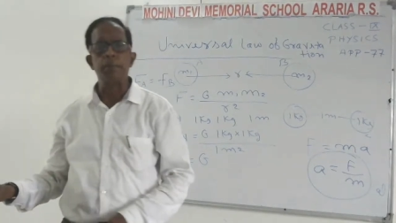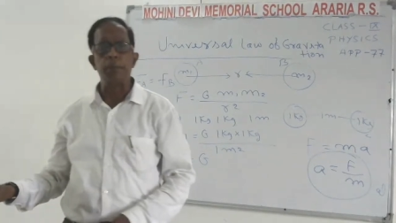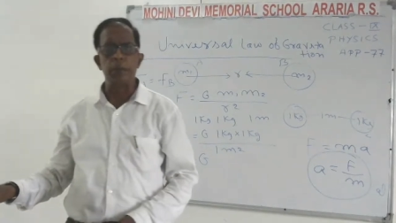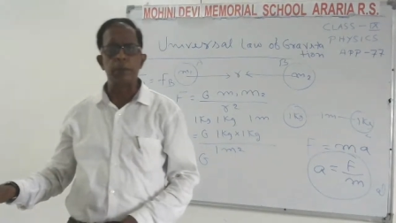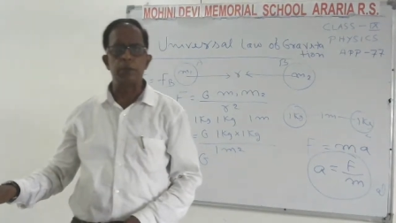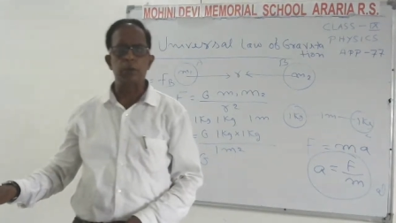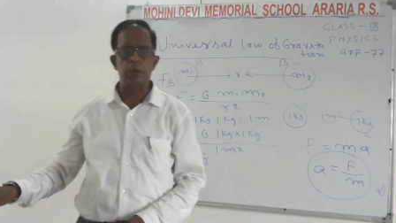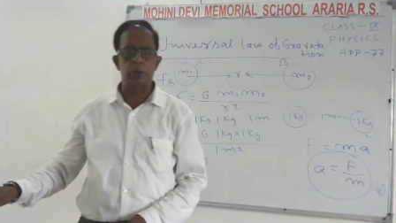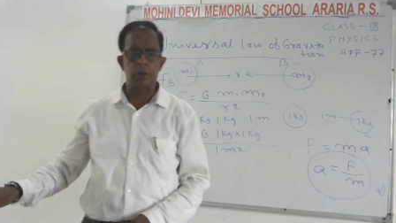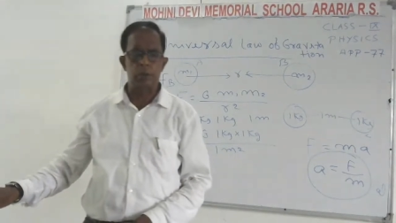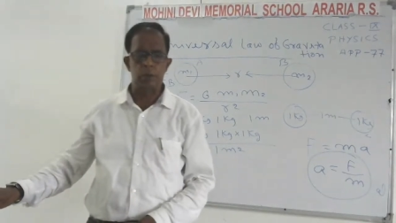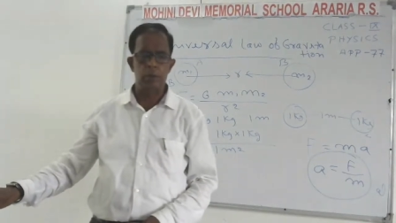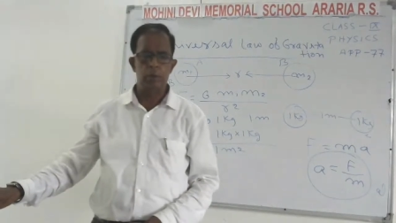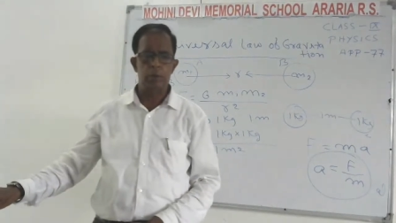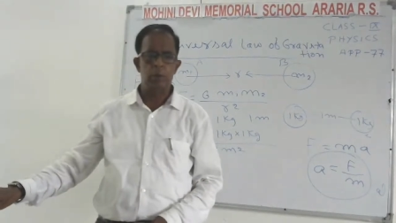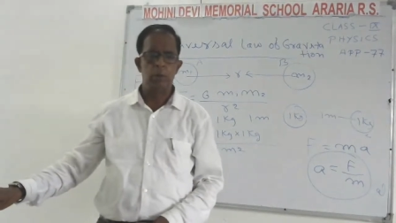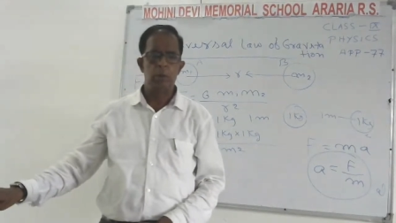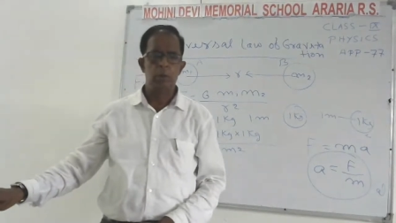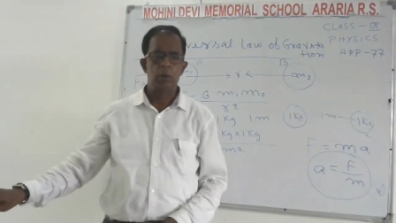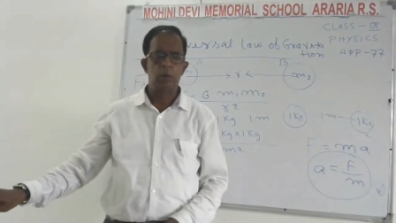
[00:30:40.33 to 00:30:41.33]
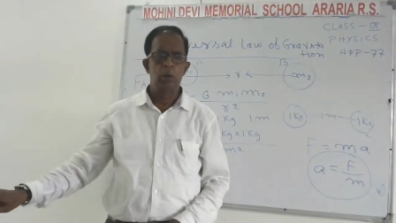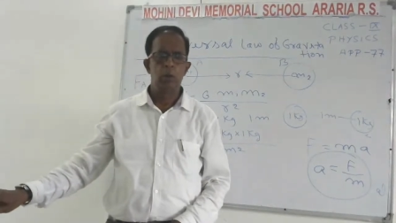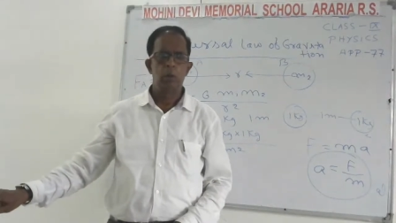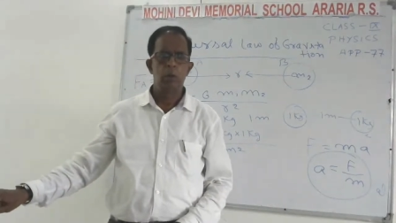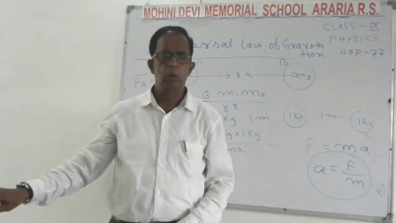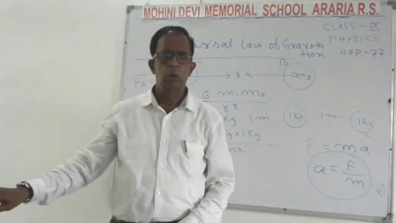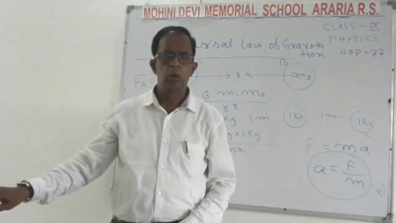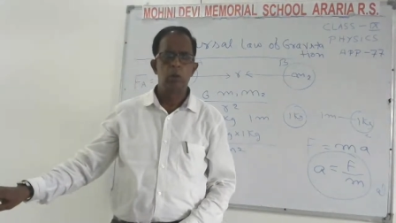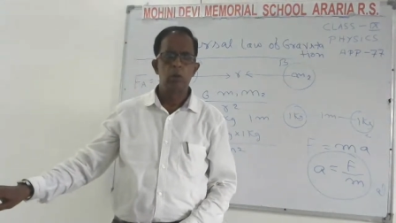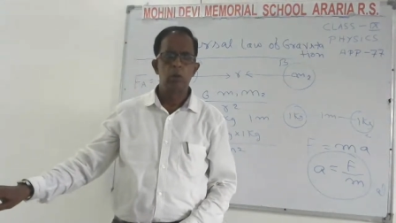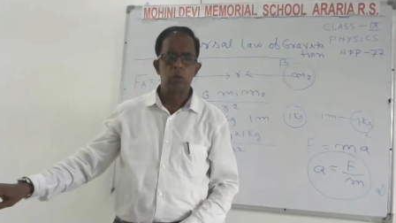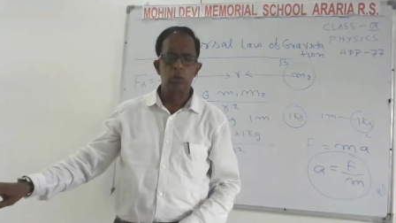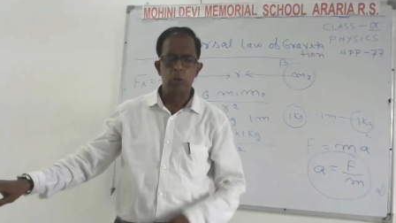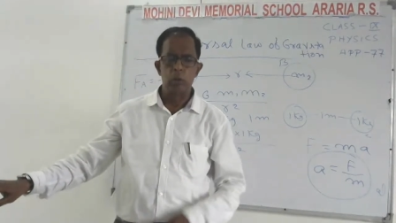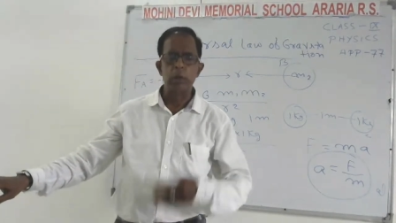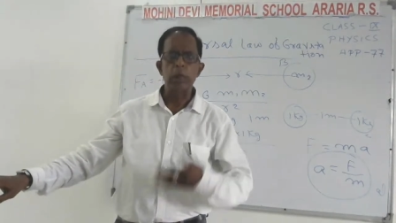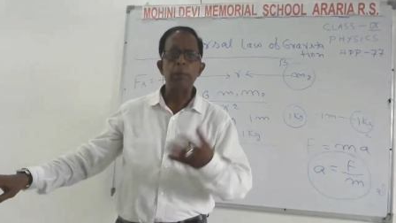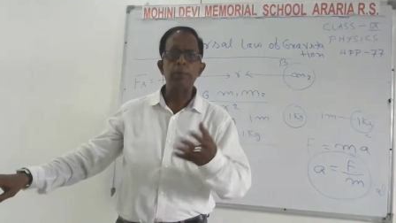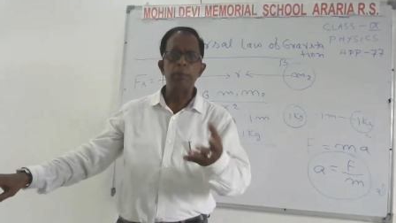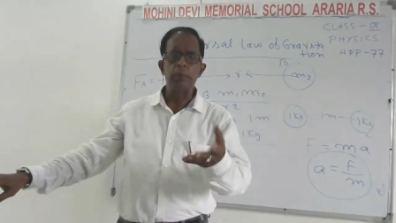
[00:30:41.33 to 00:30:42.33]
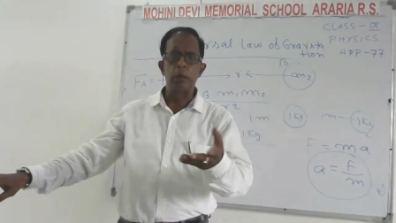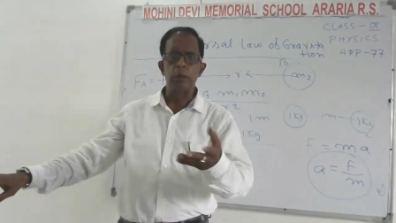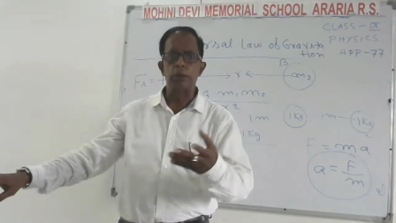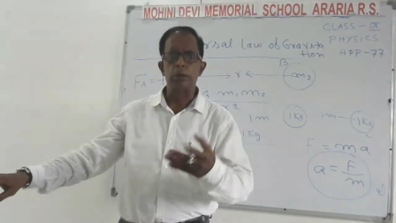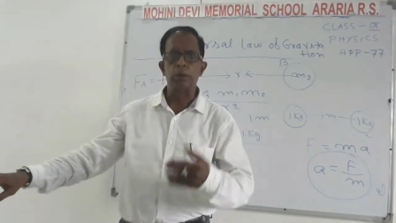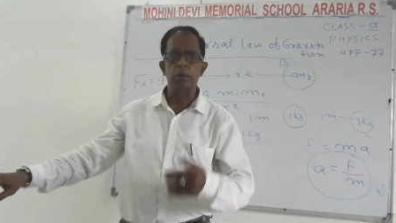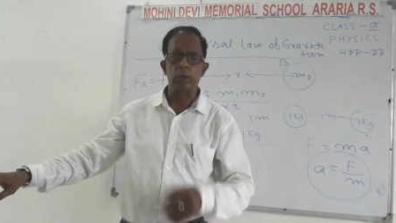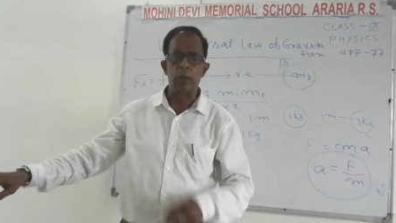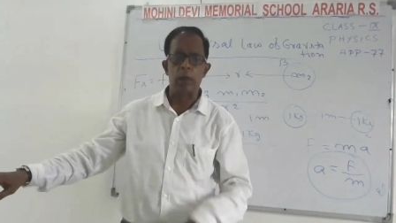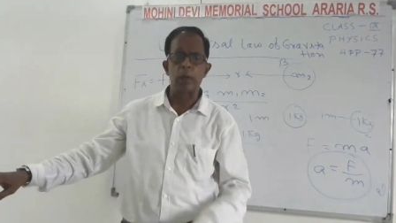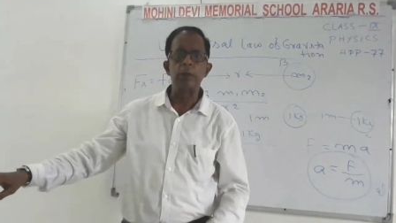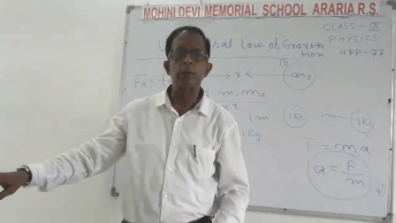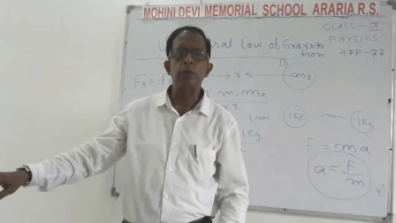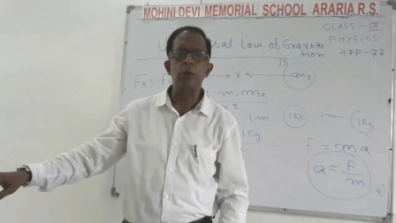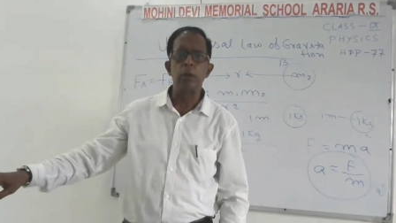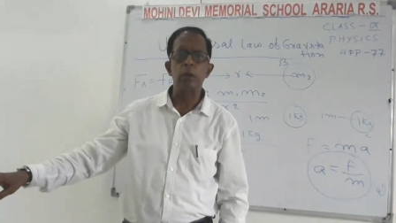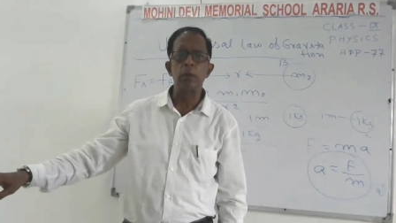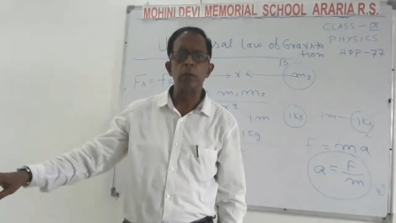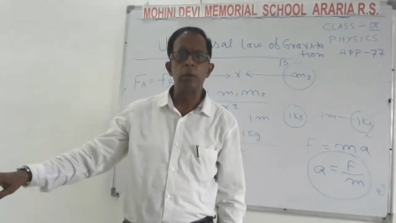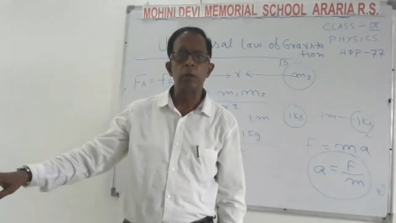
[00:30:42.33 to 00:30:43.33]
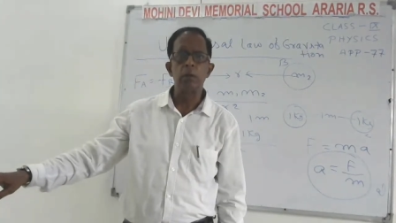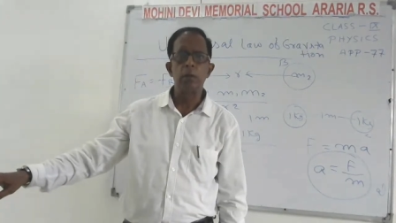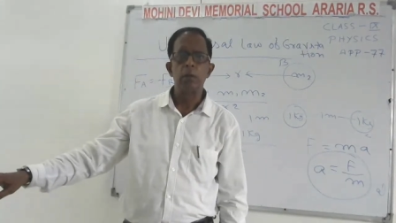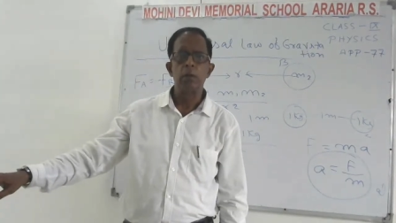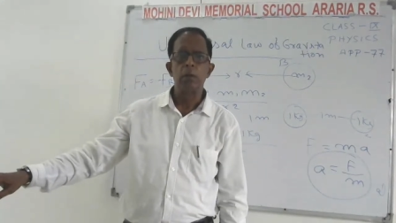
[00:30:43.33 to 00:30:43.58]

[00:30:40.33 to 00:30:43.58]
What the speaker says: best to give this lesson,